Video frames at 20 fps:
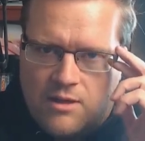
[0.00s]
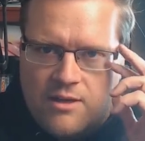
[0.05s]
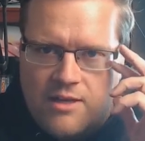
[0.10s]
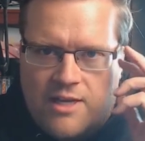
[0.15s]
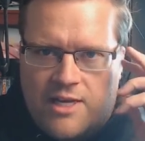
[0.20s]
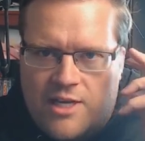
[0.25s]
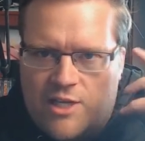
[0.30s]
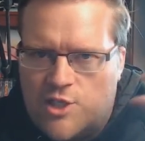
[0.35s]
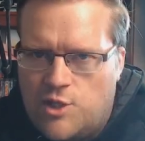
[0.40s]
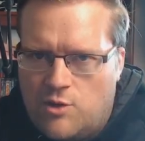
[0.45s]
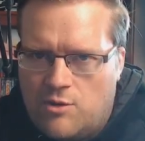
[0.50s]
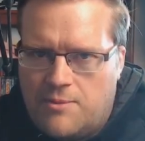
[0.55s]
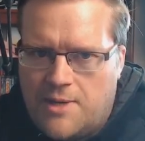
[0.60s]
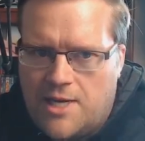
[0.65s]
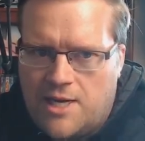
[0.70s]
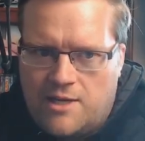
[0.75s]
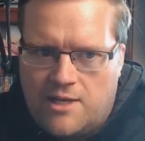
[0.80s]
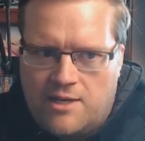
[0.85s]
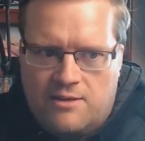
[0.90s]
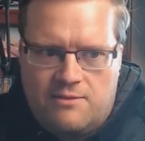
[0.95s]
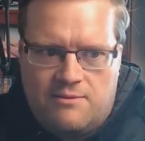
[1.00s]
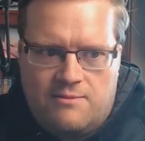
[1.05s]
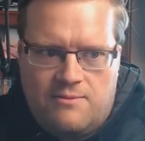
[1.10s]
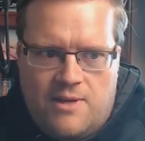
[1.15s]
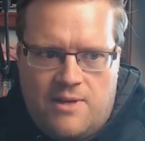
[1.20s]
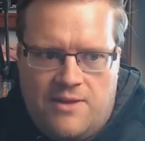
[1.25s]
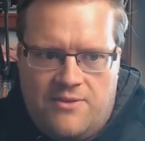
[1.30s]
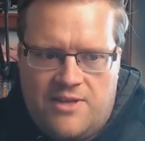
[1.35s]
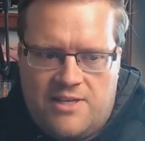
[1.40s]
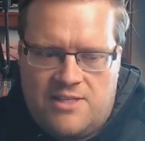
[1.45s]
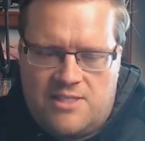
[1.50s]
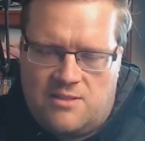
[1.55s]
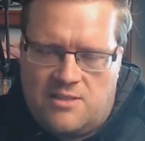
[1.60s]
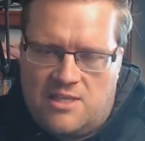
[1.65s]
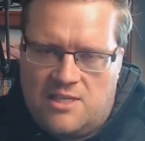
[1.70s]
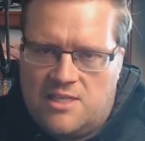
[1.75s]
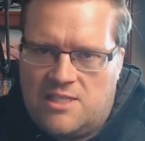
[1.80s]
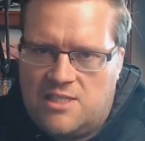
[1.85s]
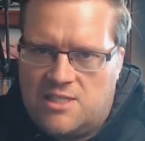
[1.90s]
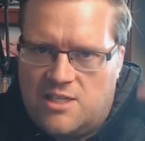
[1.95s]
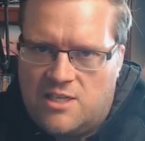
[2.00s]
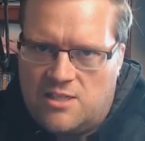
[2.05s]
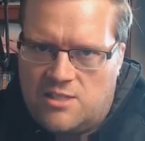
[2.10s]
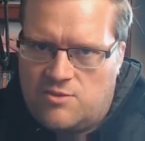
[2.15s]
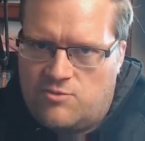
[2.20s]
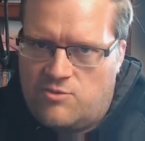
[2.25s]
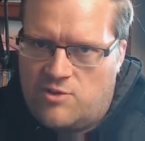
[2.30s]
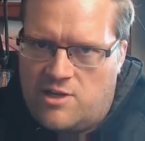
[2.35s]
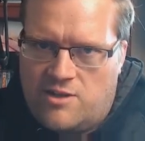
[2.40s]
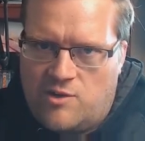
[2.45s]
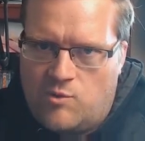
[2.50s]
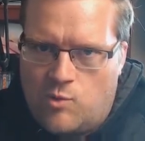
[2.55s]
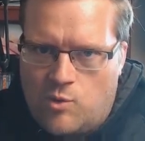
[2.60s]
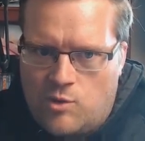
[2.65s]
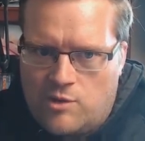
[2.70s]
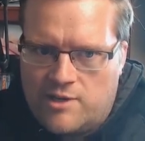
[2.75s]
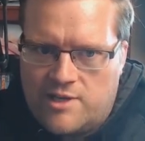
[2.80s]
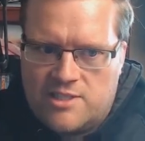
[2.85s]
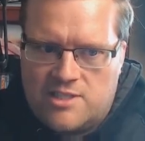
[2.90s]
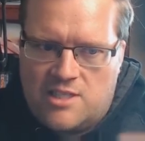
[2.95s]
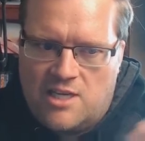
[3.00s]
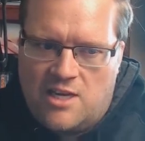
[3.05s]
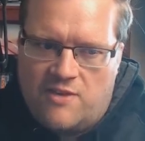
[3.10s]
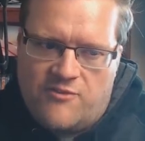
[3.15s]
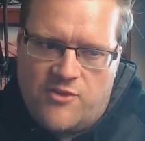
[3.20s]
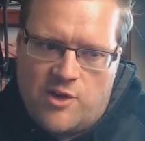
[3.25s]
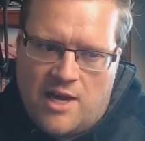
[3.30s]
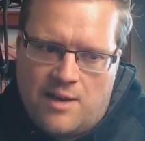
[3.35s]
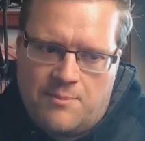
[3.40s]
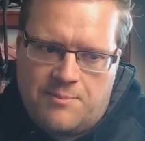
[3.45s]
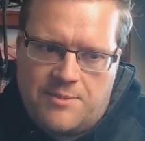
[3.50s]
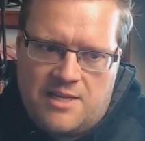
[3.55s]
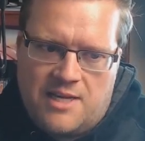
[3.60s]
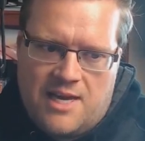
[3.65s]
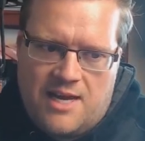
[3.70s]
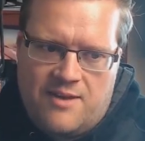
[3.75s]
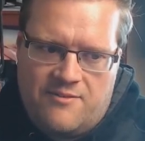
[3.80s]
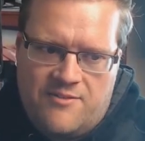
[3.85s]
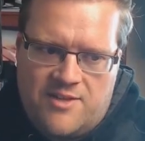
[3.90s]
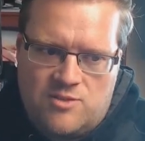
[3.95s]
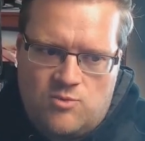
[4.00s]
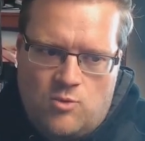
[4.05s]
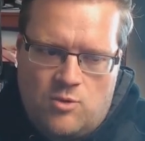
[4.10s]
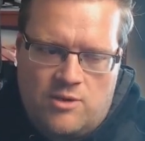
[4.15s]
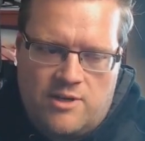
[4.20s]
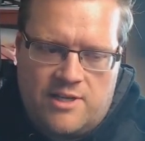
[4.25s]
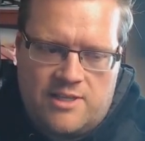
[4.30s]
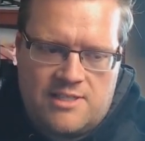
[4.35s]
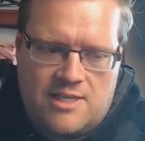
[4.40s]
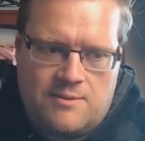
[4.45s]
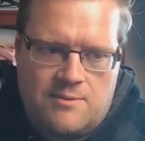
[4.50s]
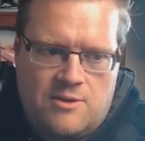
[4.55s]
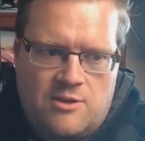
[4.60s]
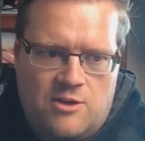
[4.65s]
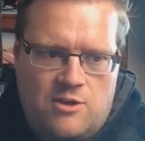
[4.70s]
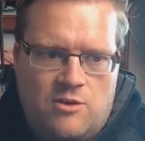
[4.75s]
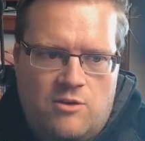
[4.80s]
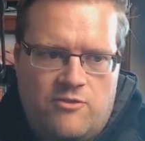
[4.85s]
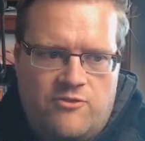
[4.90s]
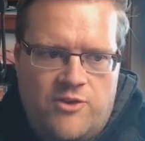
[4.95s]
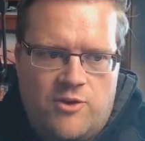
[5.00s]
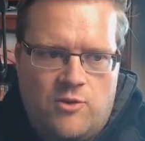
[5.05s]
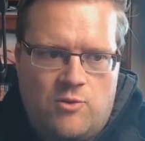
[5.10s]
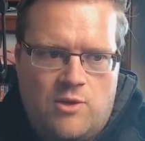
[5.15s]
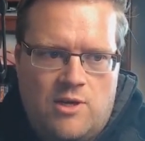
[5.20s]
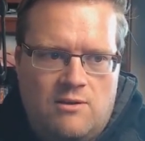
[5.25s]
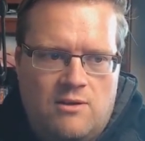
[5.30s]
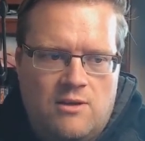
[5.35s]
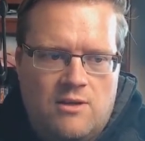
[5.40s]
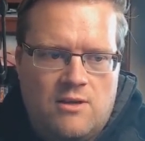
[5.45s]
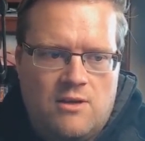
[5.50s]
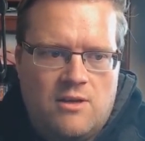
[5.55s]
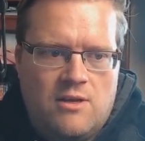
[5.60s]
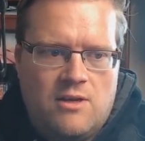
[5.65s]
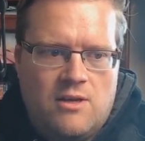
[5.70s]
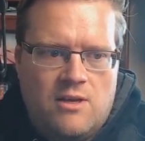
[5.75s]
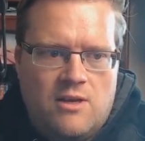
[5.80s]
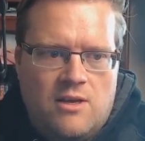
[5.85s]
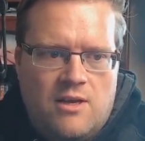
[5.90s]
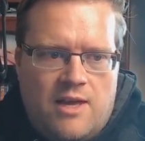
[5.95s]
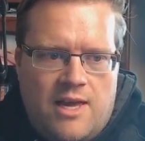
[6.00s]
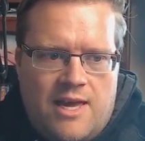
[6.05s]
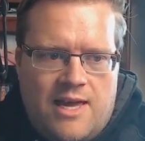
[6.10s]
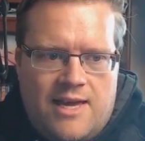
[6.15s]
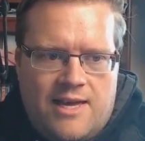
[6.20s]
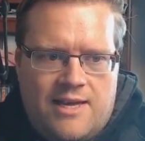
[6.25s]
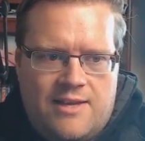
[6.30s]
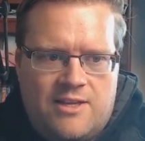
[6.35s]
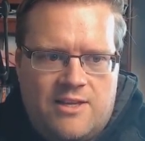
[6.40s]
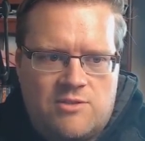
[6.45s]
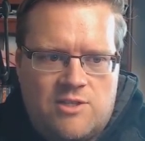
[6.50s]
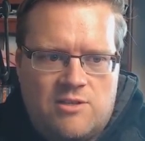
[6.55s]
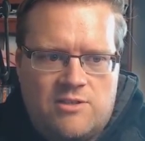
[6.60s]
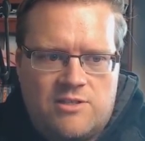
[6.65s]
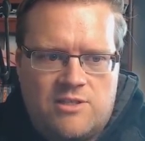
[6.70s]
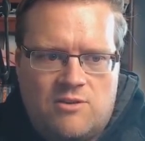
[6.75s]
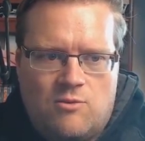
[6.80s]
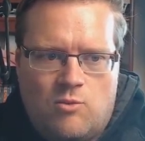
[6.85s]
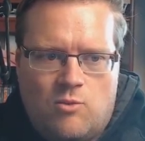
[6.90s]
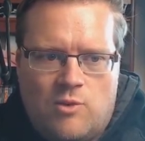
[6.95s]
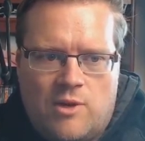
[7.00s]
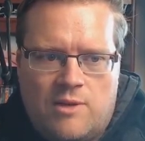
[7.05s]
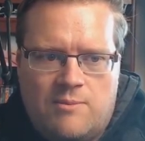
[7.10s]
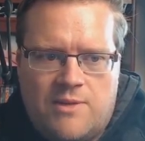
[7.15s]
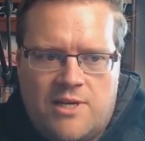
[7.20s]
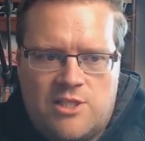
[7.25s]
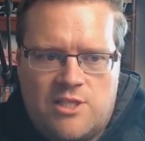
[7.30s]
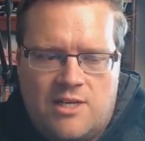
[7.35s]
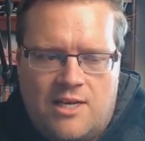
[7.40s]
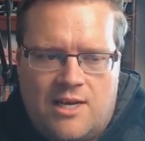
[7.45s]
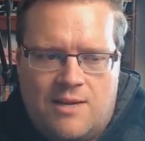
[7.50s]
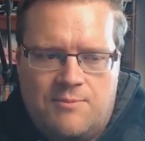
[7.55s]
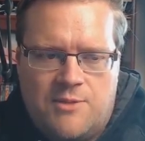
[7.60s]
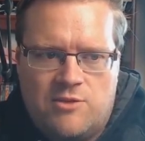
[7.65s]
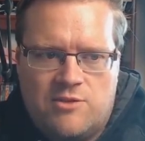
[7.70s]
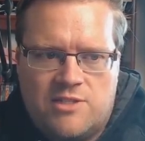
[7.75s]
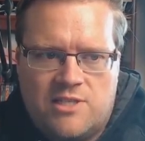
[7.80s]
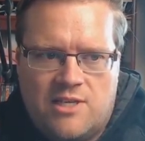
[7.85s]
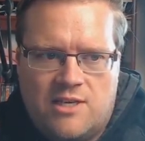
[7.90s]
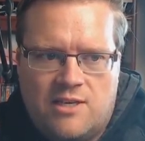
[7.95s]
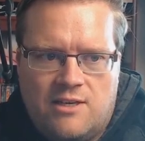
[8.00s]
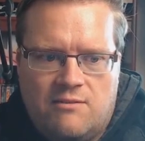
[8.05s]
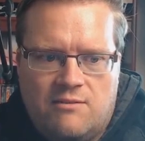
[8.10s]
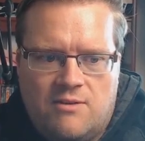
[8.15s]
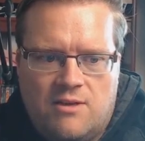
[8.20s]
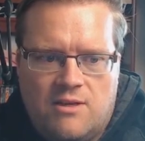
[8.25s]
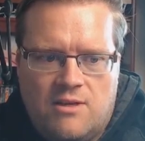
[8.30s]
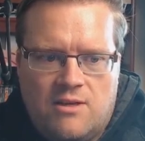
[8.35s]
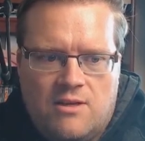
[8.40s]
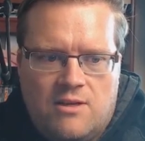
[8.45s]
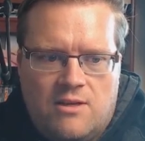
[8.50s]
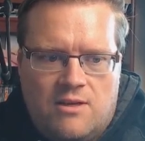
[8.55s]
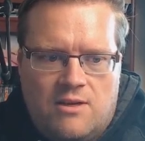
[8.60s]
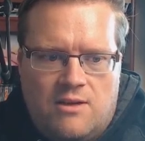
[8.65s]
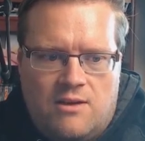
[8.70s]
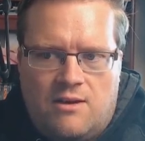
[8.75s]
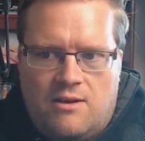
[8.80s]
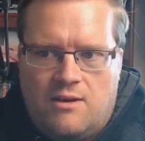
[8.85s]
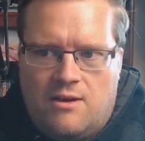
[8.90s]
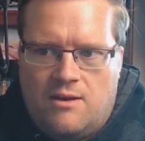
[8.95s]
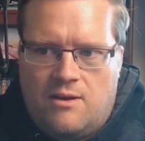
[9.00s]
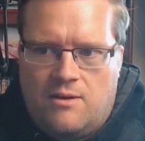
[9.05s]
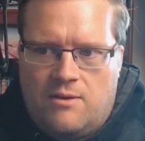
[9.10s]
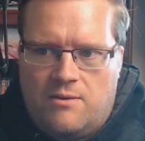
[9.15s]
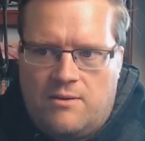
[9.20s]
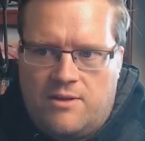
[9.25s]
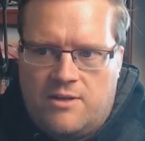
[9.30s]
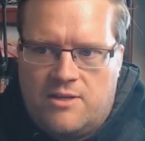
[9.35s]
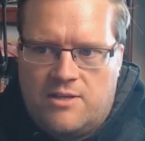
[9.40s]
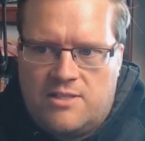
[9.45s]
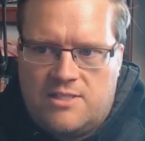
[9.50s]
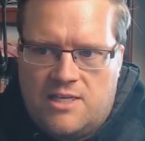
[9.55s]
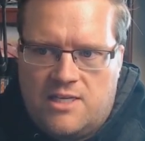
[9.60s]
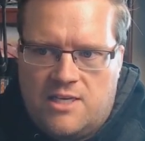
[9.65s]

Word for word: issue about it, and this gets rid of the warnings. If you happen to have this warnings, I don't know if you will. And there's also one mention I'm using. You can see